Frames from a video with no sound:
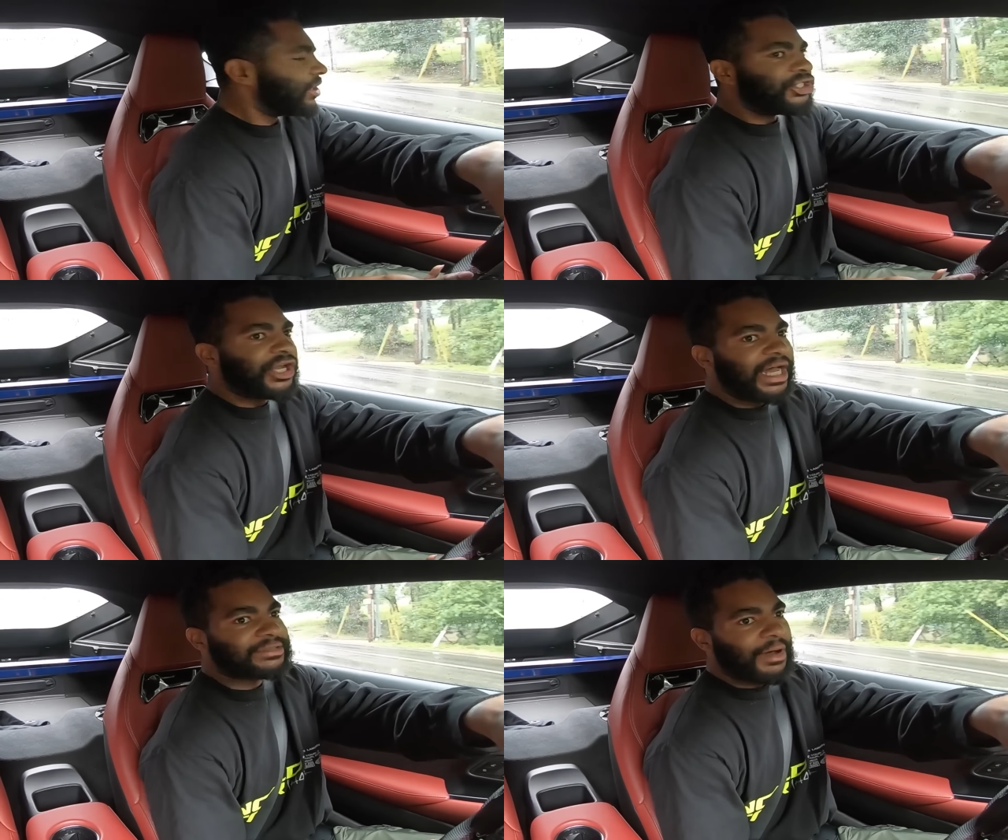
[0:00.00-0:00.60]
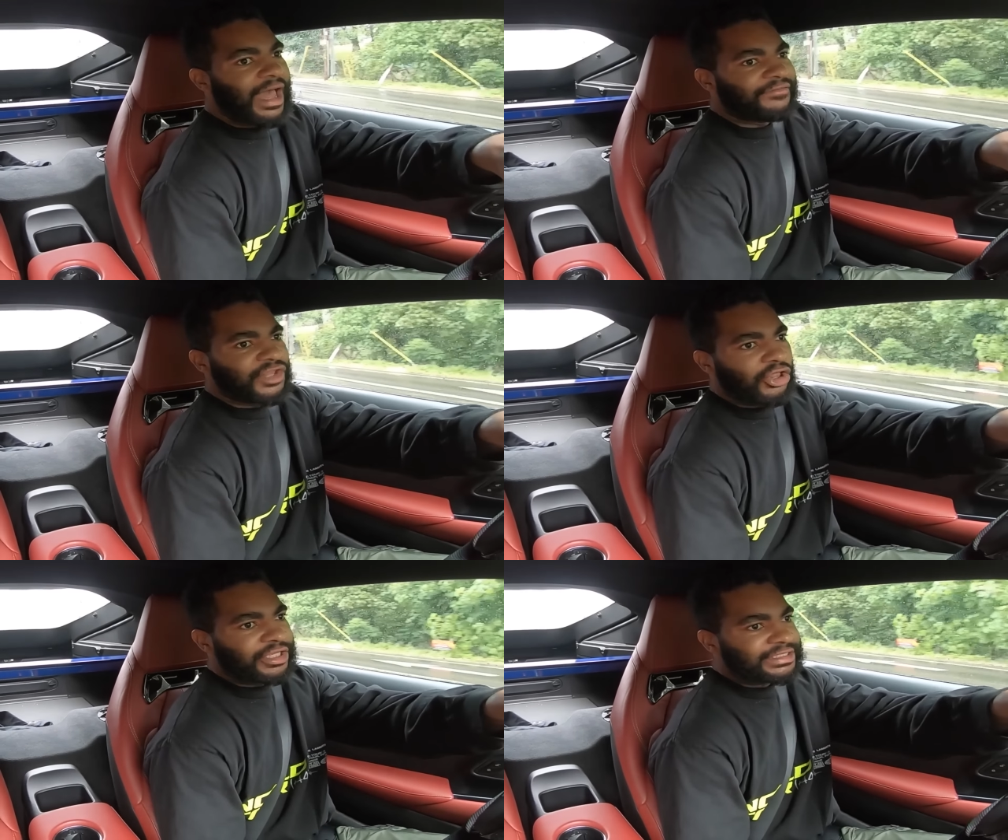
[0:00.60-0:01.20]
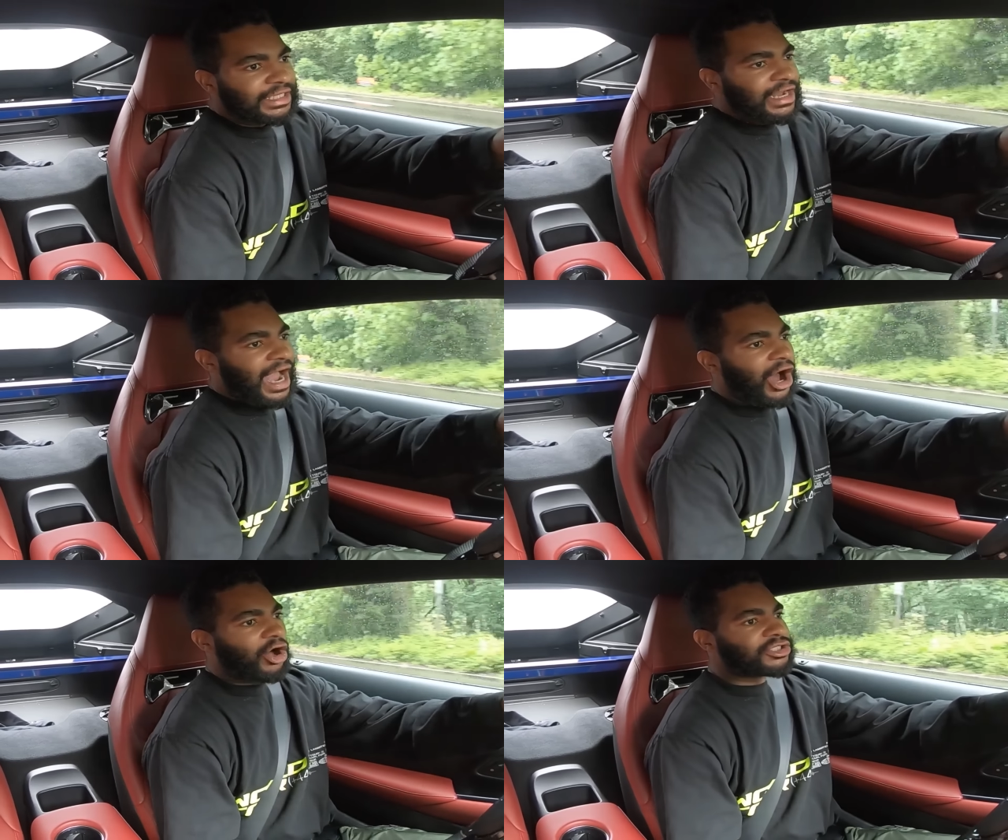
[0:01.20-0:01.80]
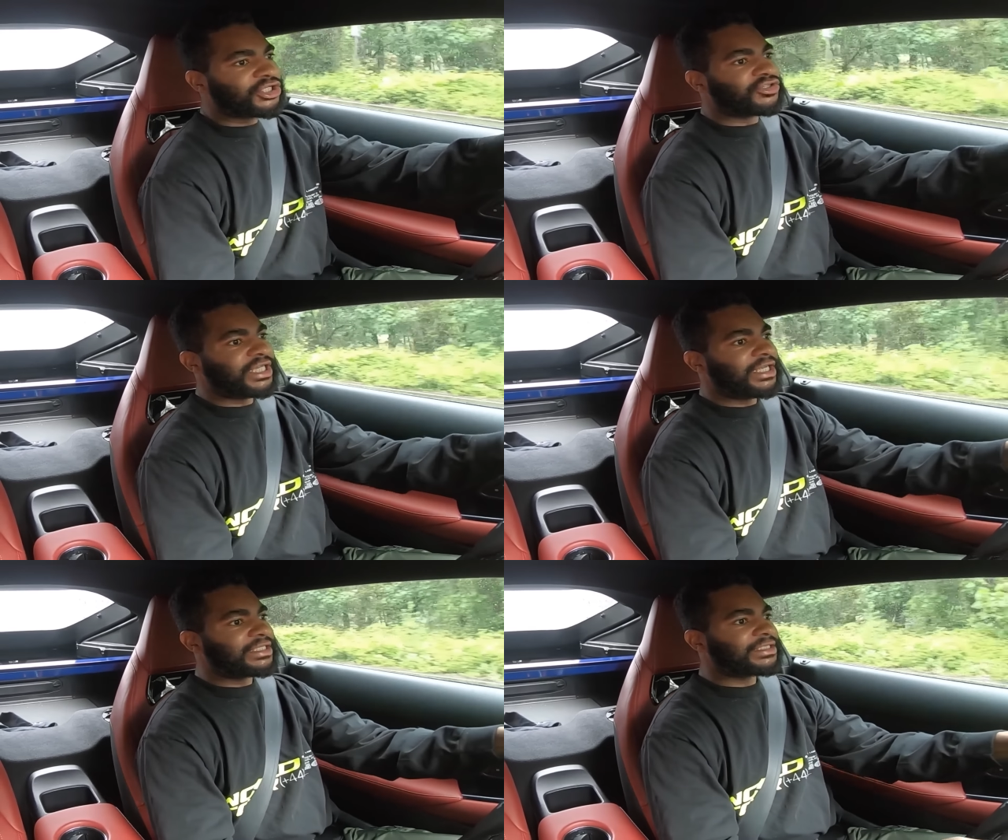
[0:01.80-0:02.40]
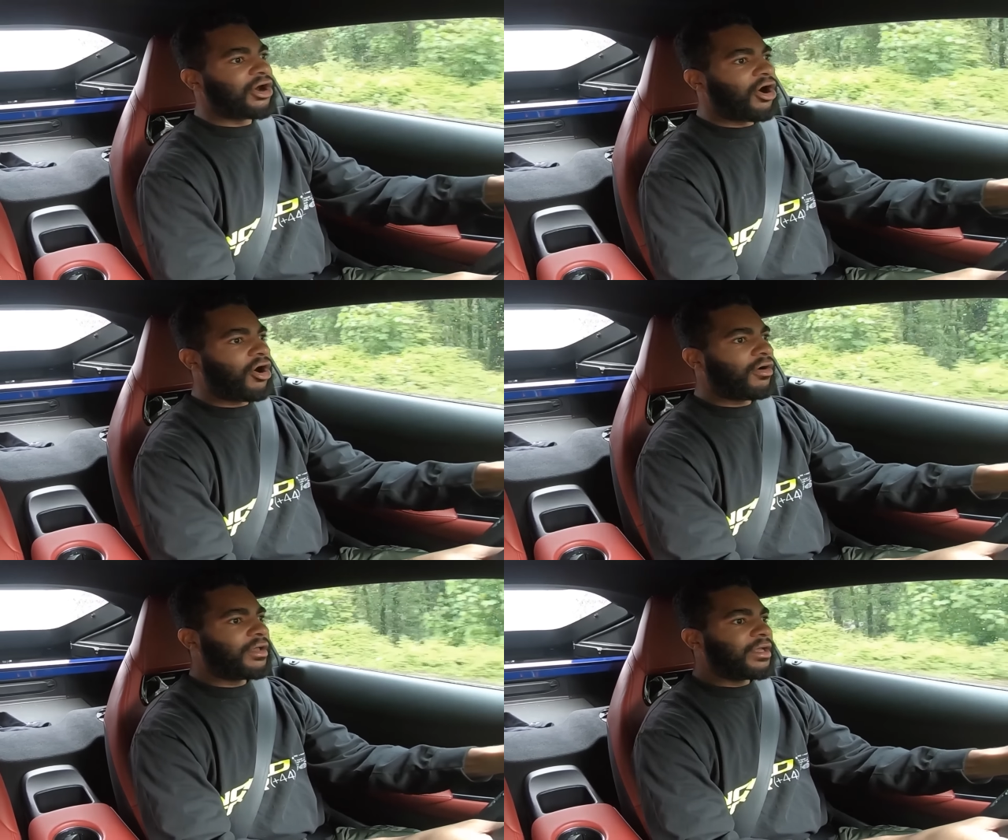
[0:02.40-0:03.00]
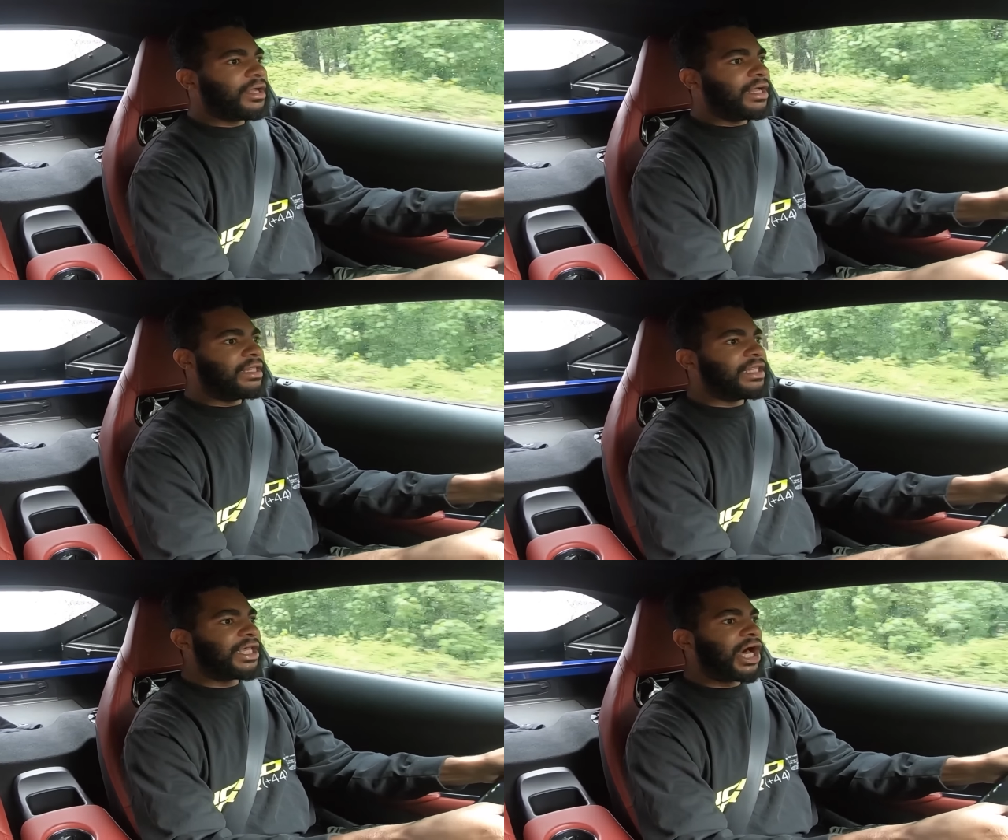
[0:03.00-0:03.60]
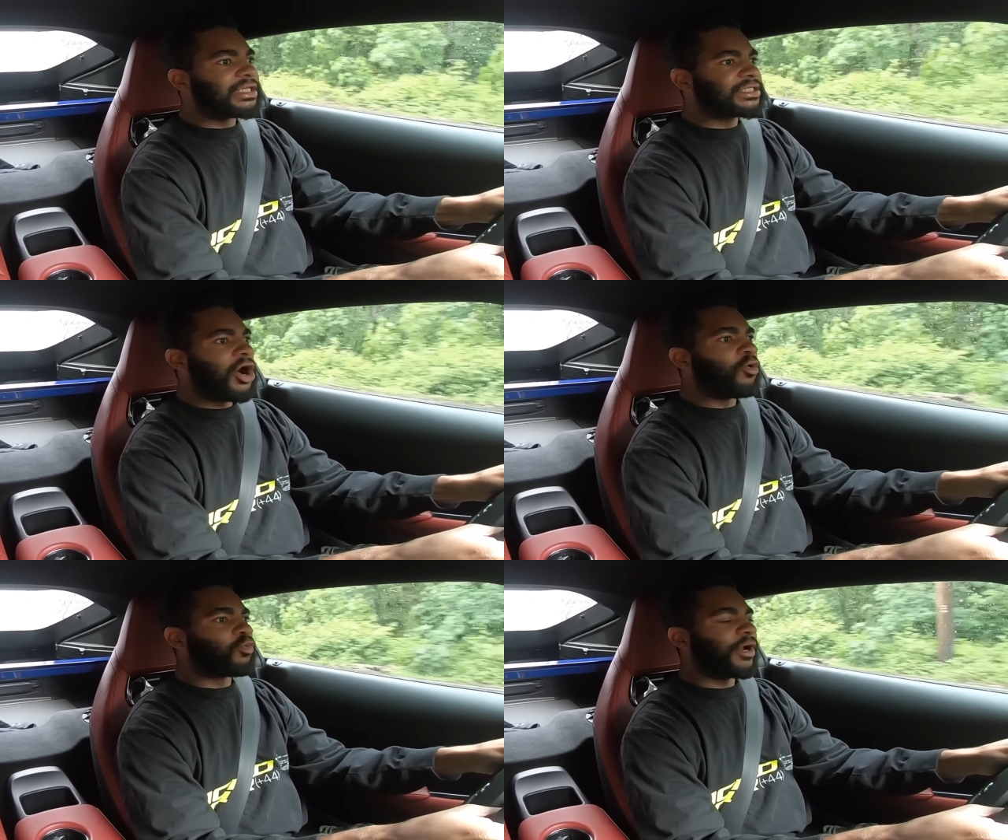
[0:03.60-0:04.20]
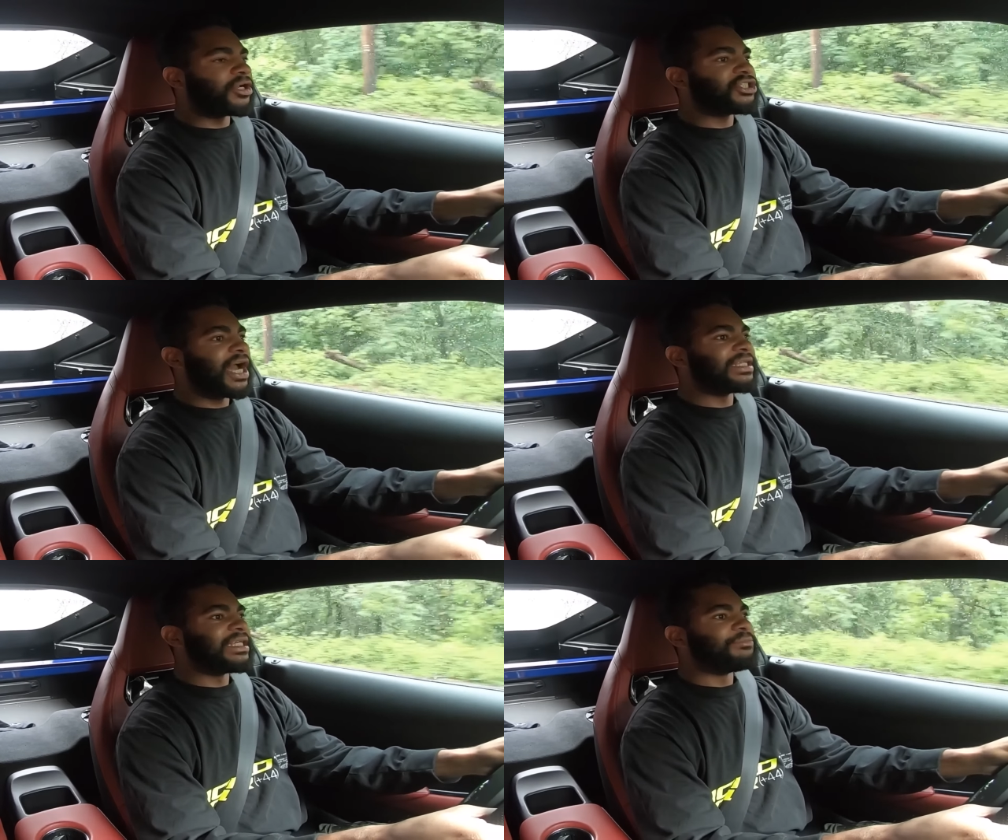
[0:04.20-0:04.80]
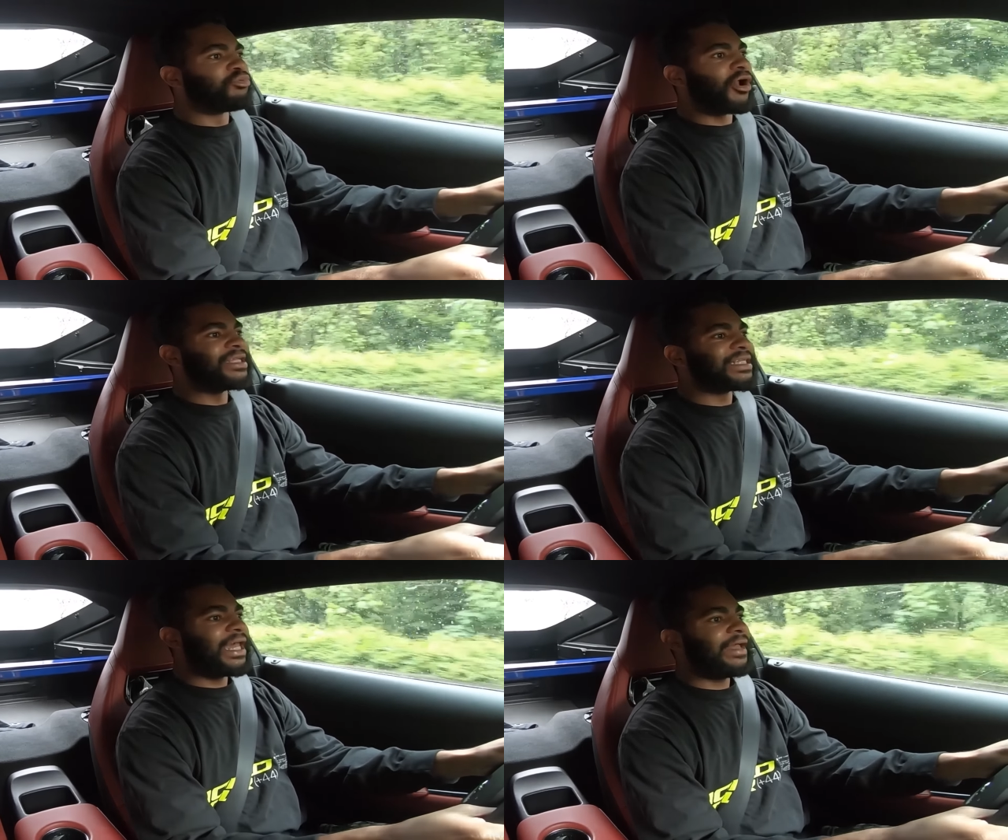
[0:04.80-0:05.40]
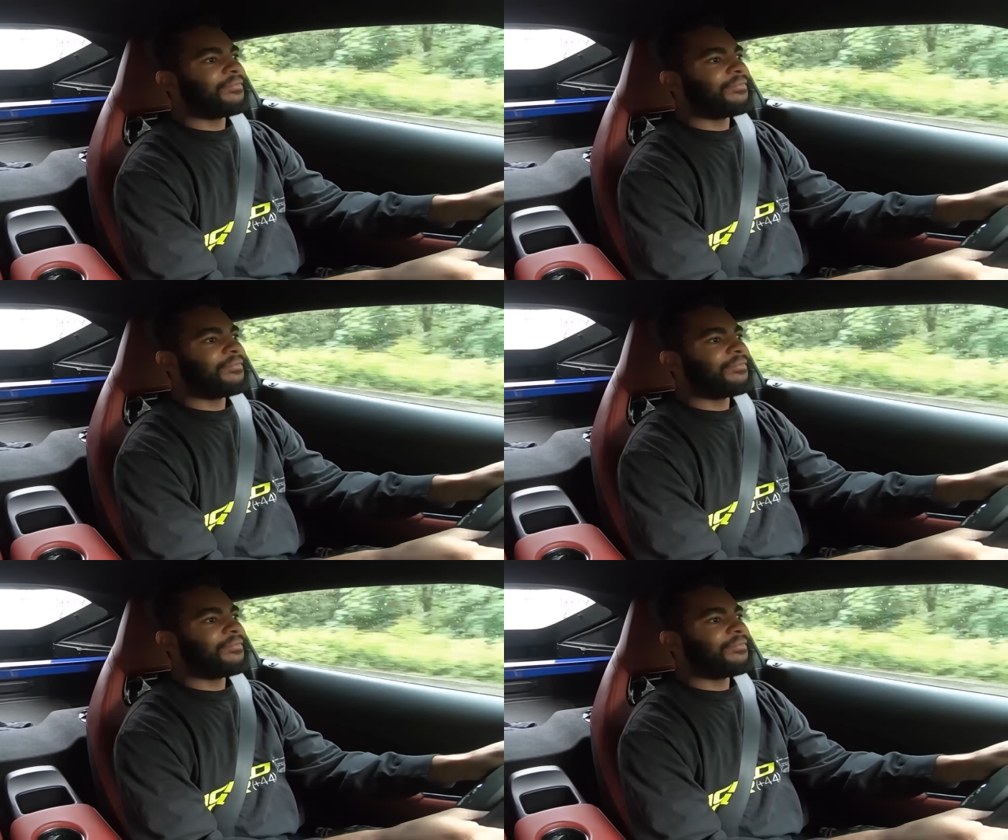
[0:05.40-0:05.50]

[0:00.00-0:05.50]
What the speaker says: So you guys might have noticed, I also did install the Cusco rear chassis brace kit.